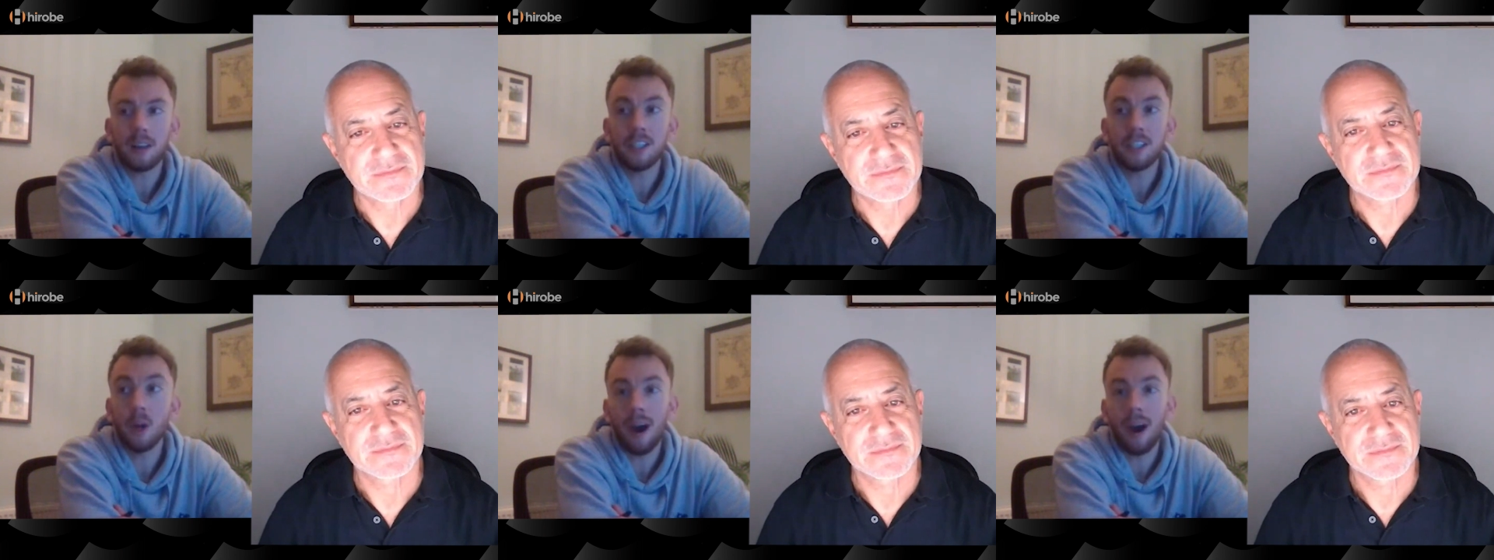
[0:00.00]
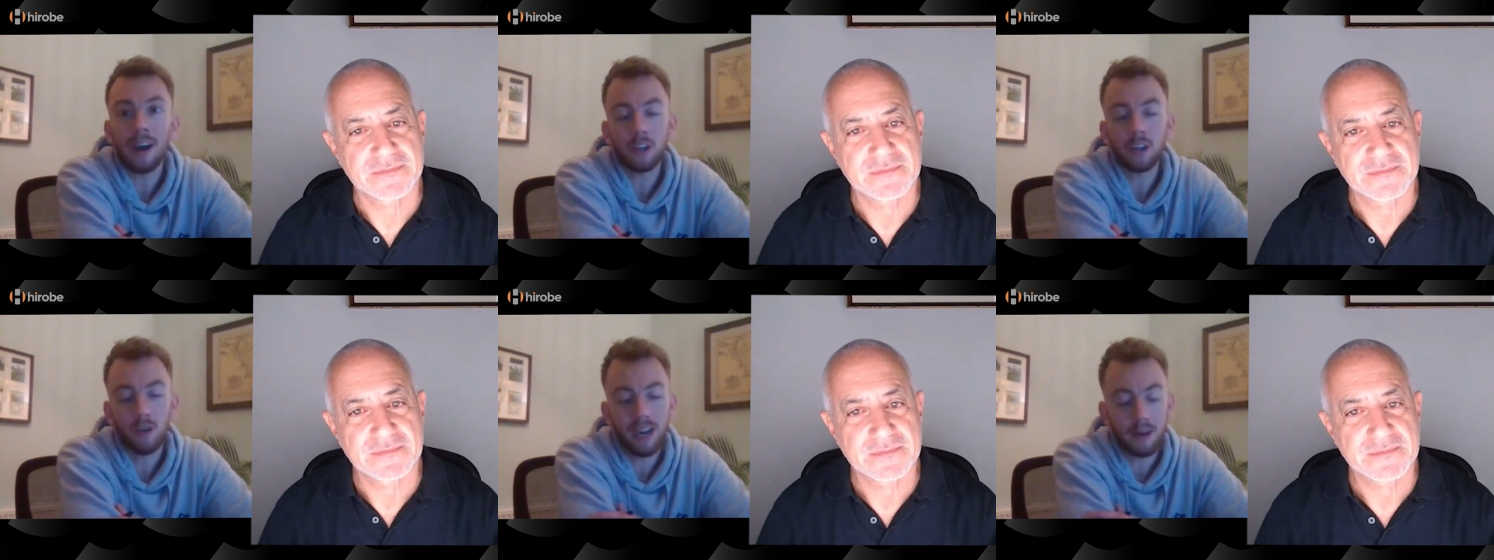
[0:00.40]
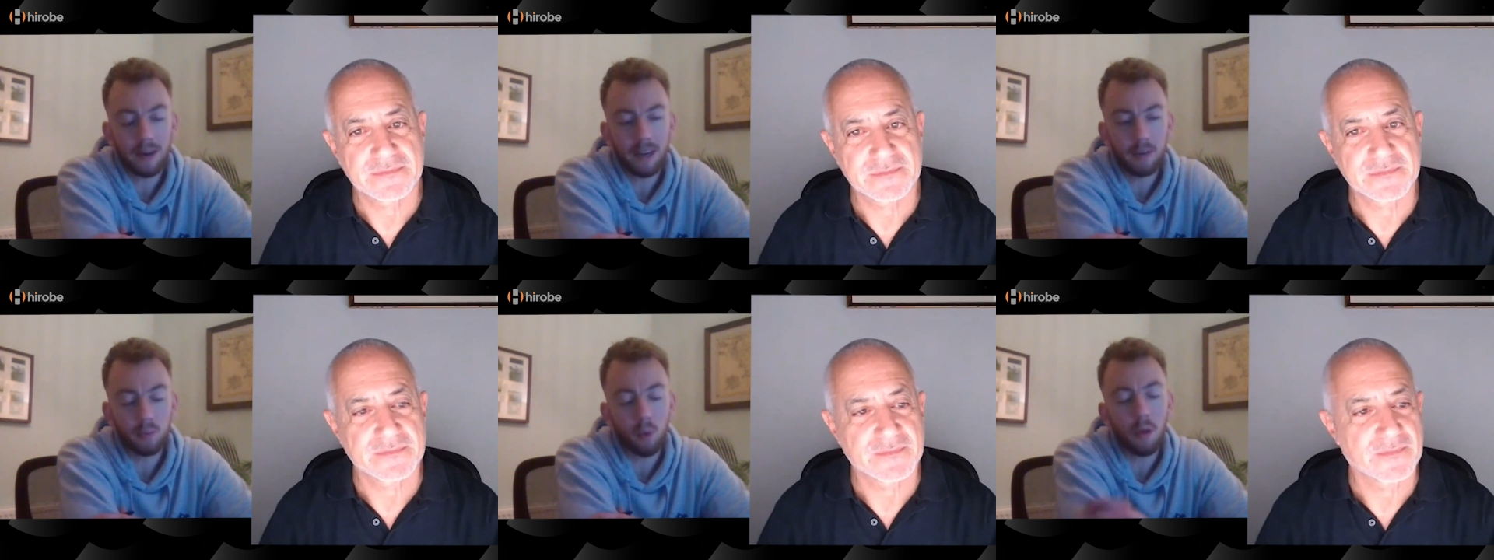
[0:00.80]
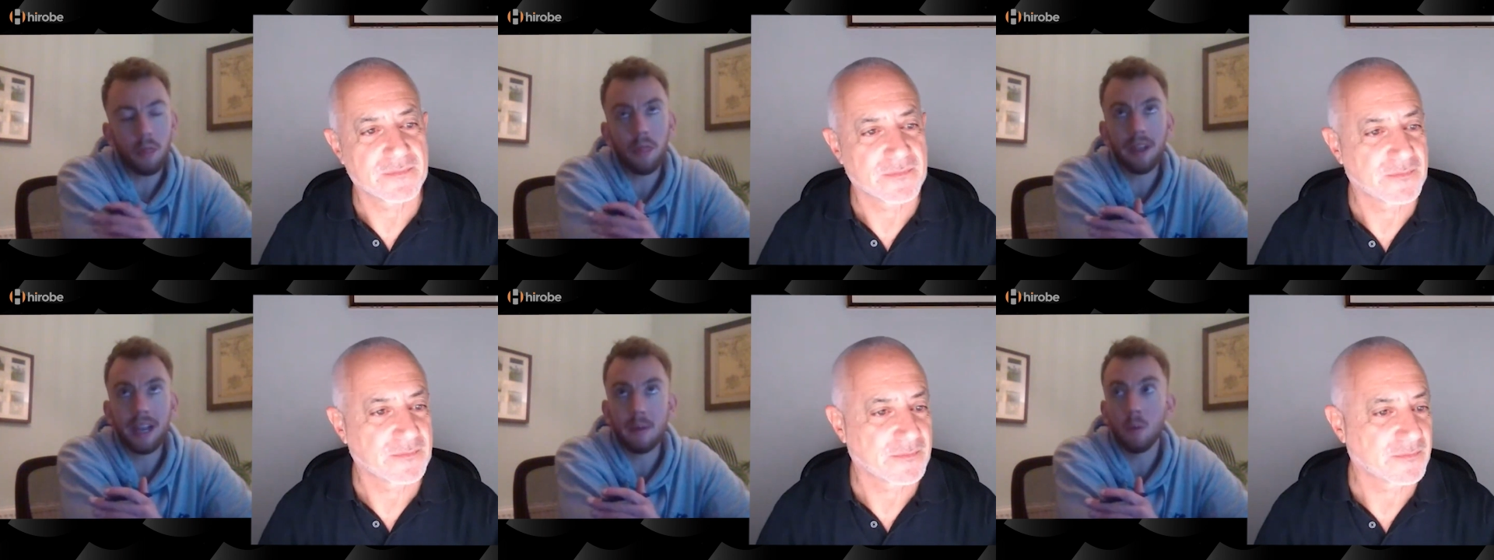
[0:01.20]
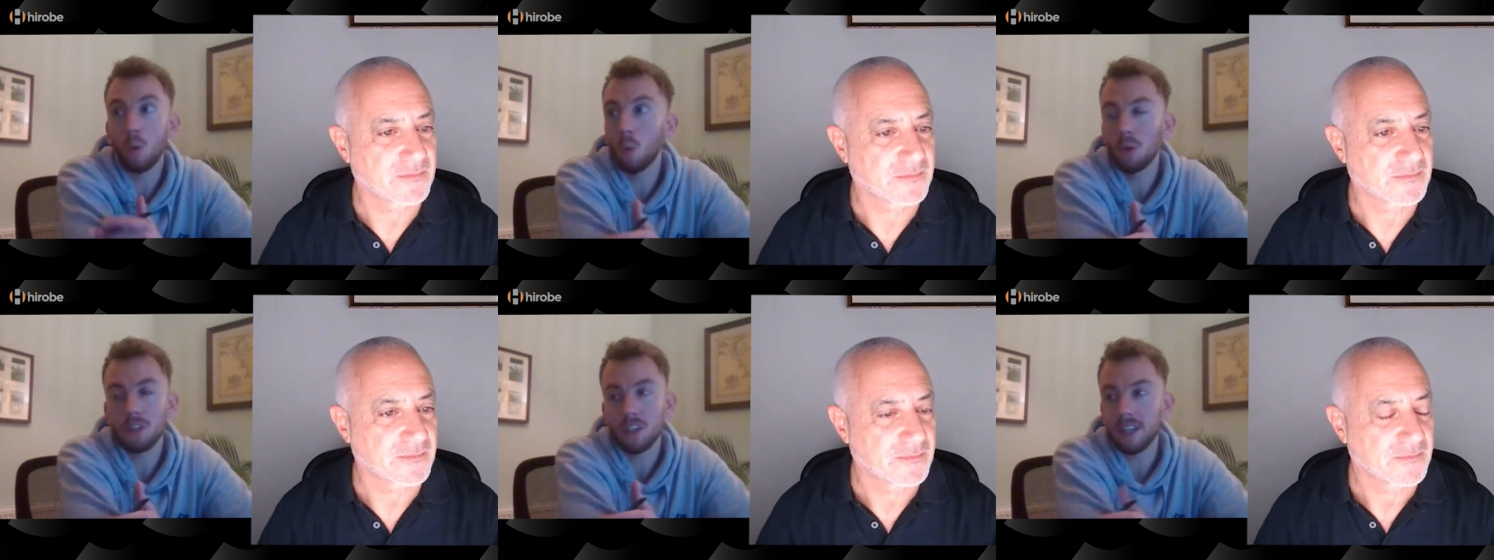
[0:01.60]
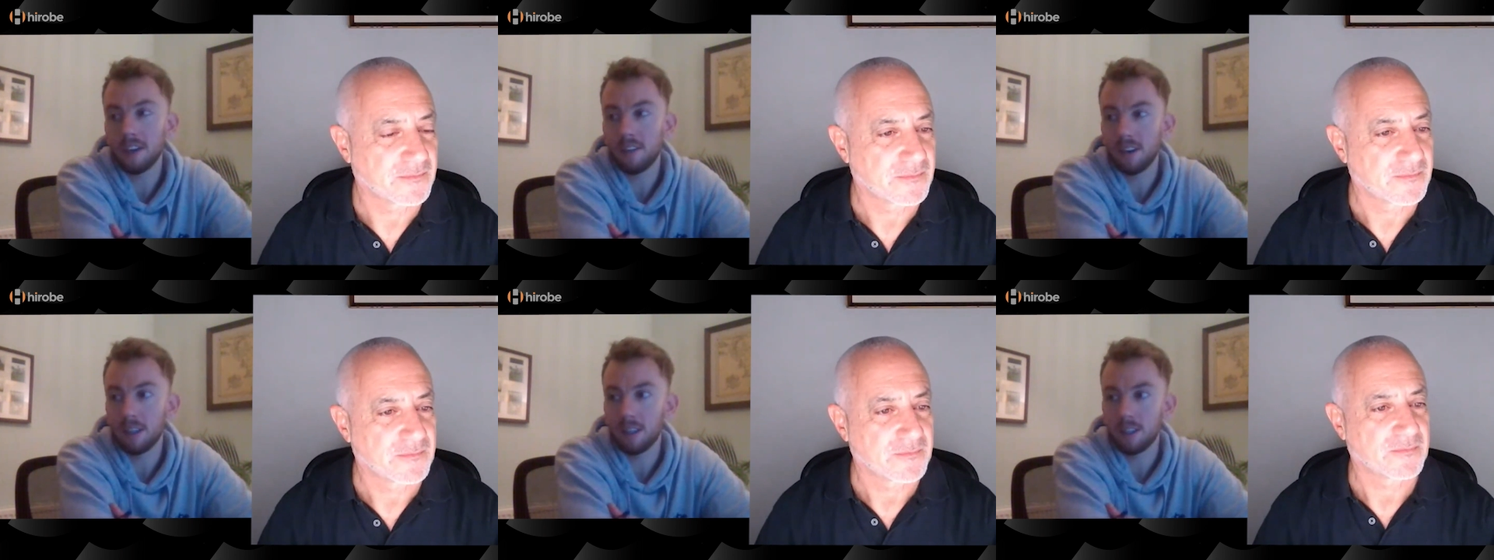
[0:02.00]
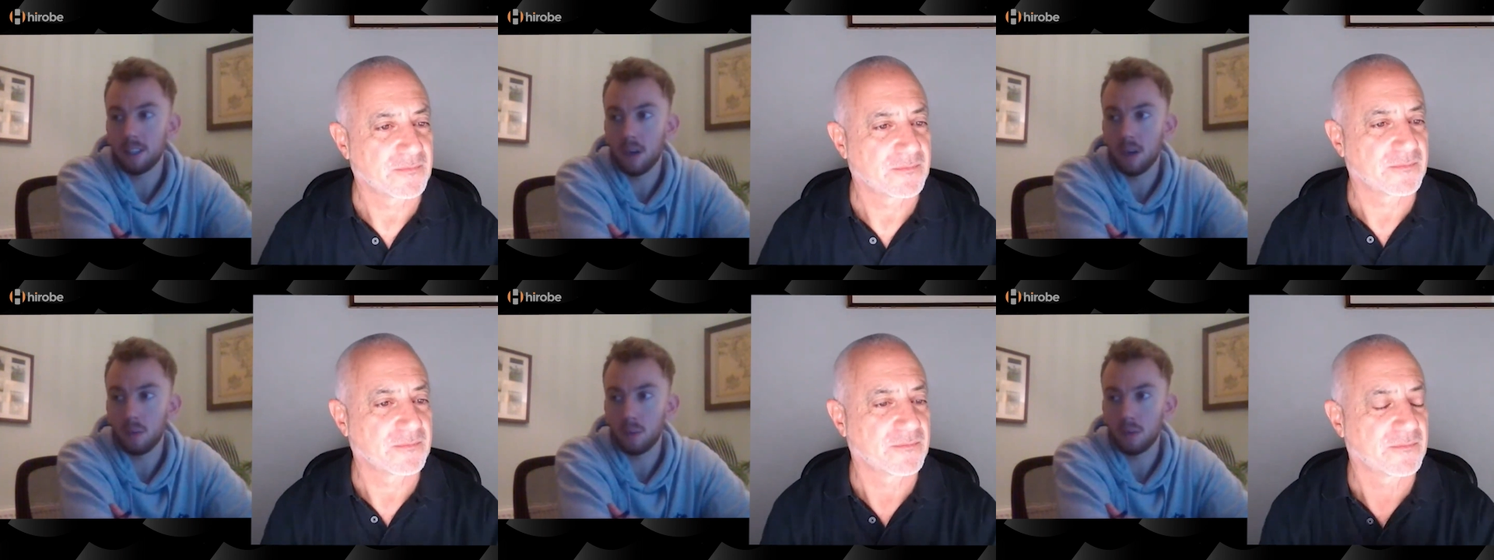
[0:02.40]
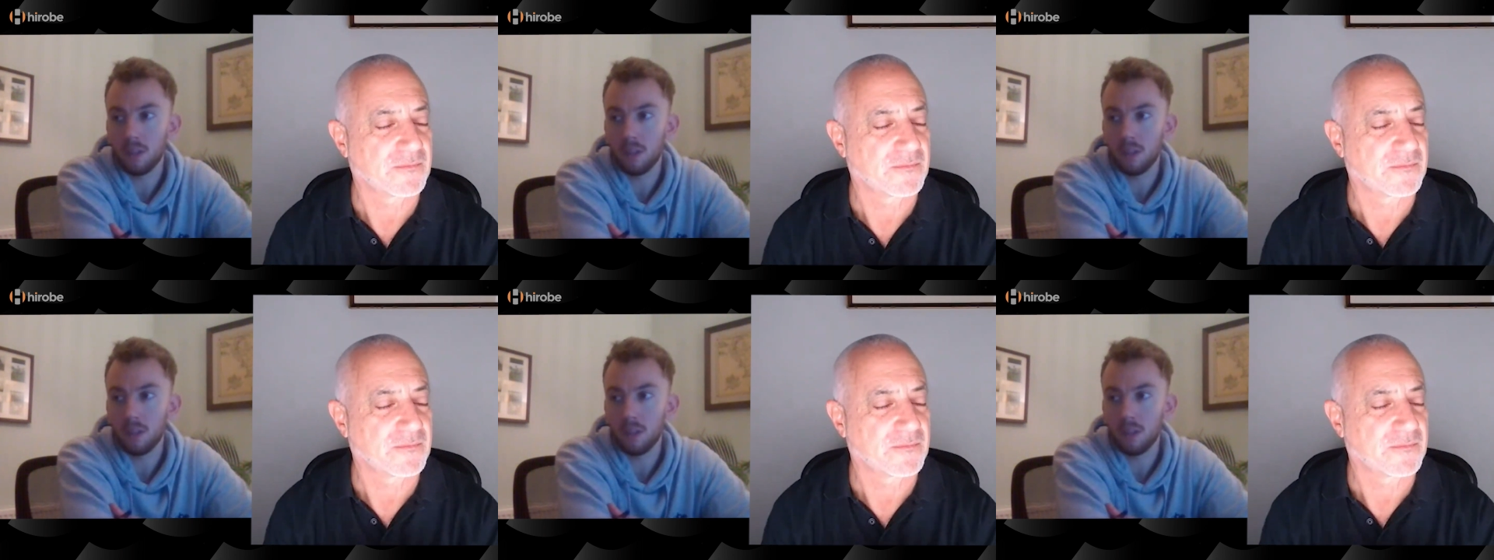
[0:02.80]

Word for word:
Speaker 1: you know I'd agree. I mean, one thing I'm always hearing, you know,